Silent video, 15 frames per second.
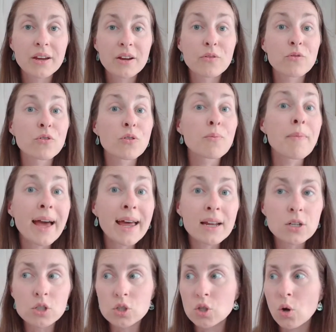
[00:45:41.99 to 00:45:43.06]
For
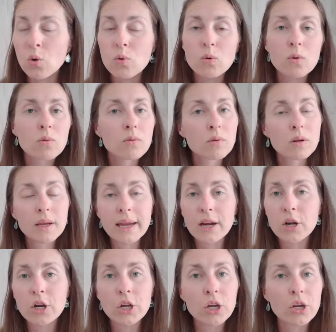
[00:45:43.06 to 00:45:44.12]
men, don't
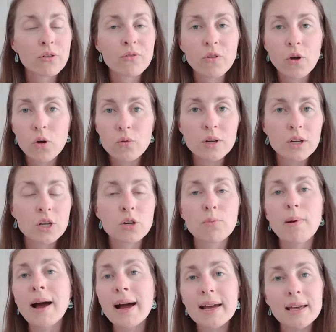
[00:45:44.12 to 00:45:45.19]
carry your phone in your
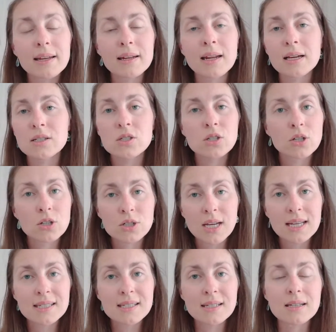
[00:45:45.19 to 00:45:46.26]
pocket next to your
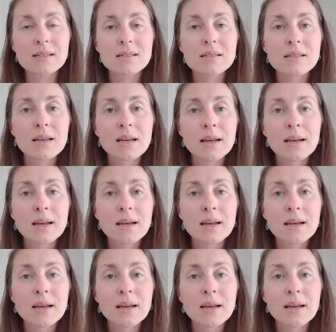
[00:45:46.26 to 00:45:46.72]
testes.